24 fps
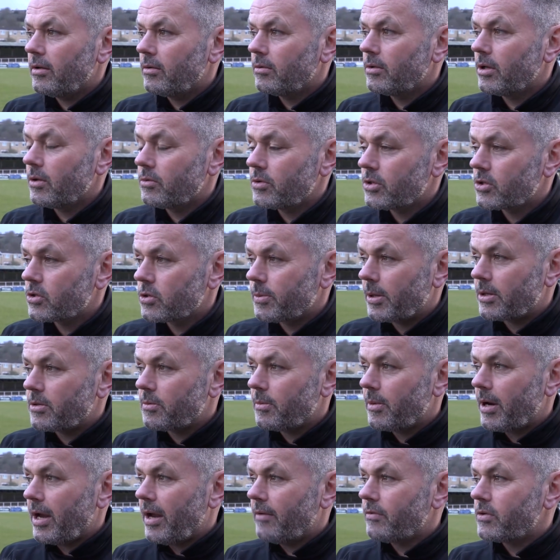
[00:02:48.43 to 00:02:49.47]
no disrespect to
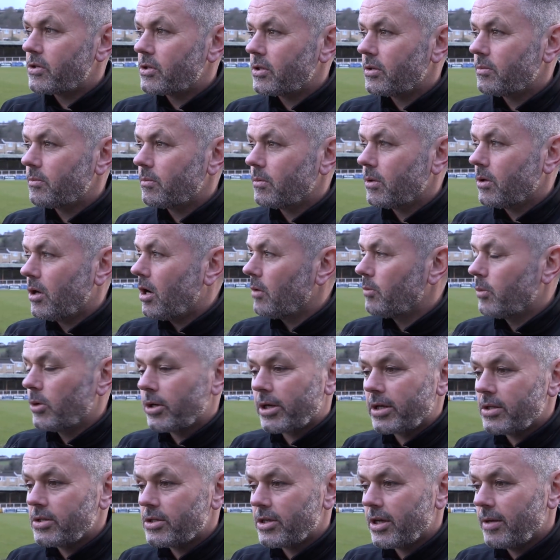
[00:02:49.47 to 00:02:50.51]
them, they're ever so
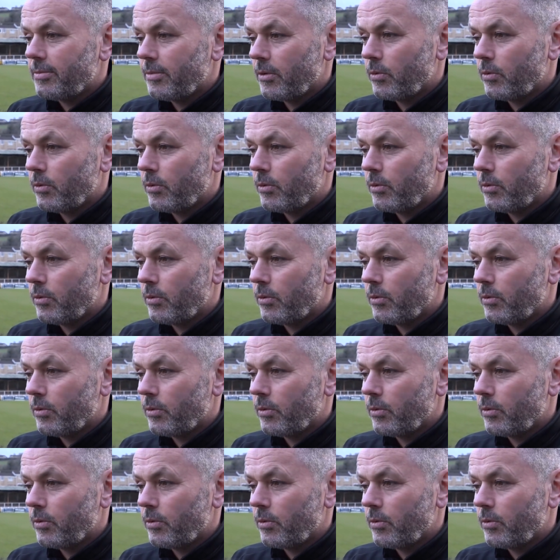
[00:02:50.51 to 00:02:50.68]
hard-working team.